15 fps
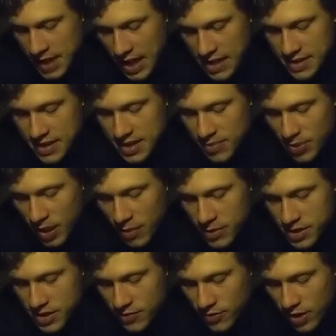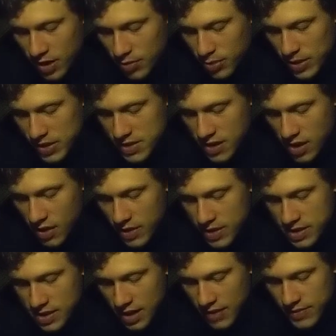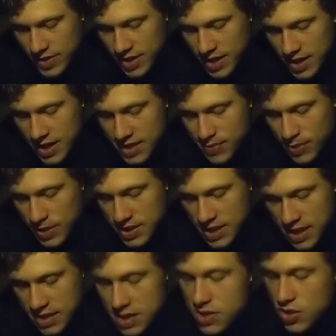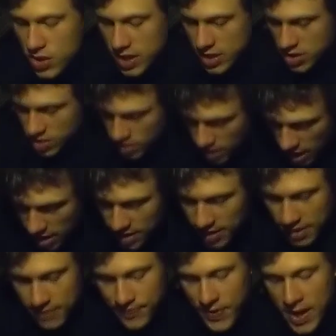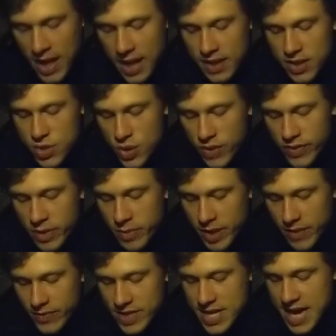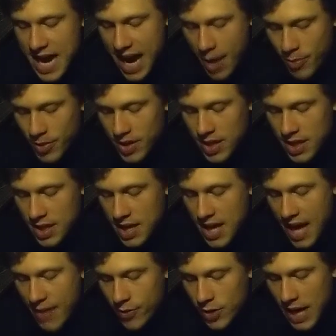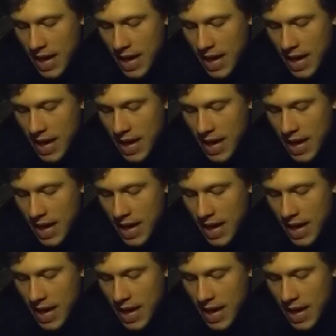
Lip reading: As he had promised, the frog prince always loved his princess and treated her kindly, and the two of them lived happily ever